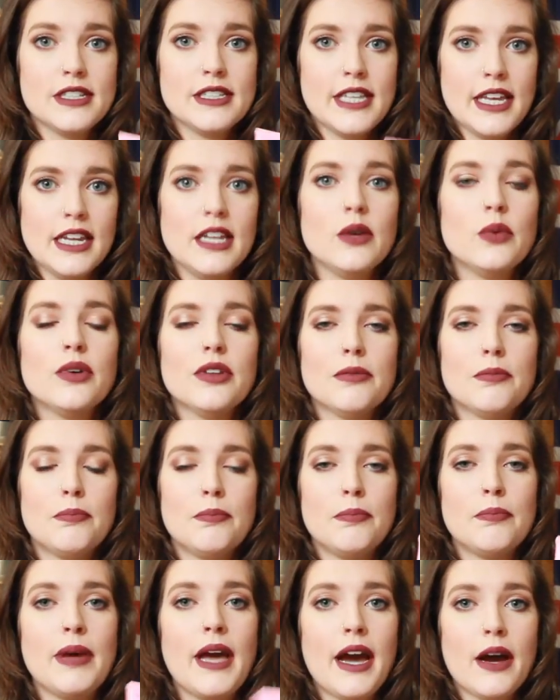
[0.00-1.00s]
set it with
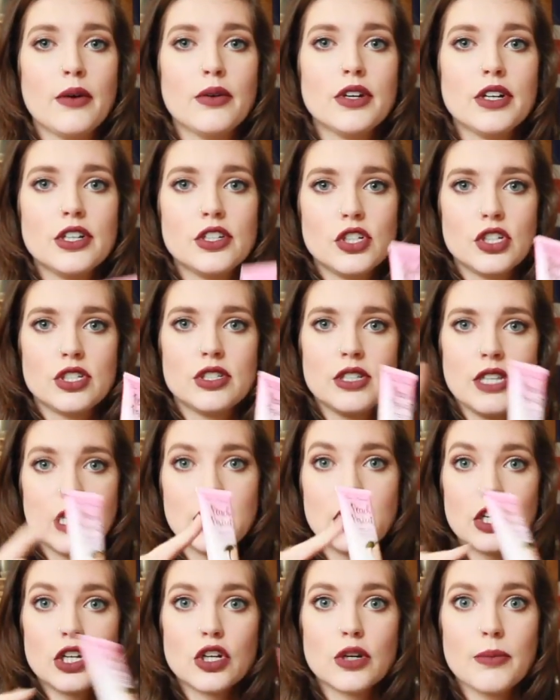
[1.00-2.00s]
powder, just
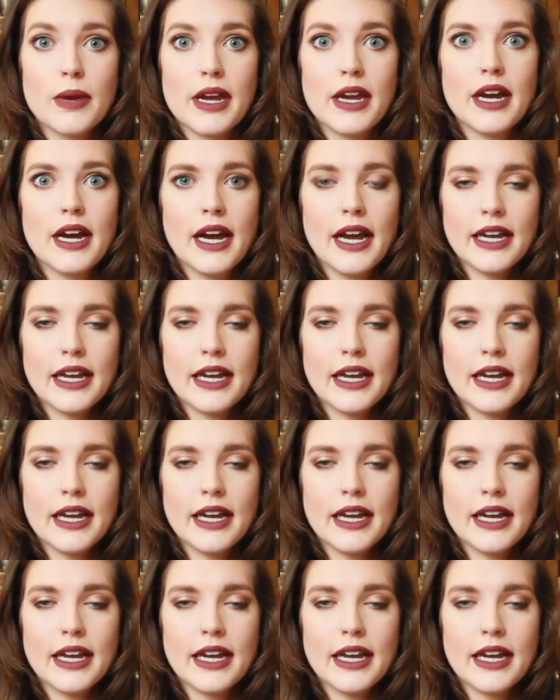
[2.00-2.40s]
like under my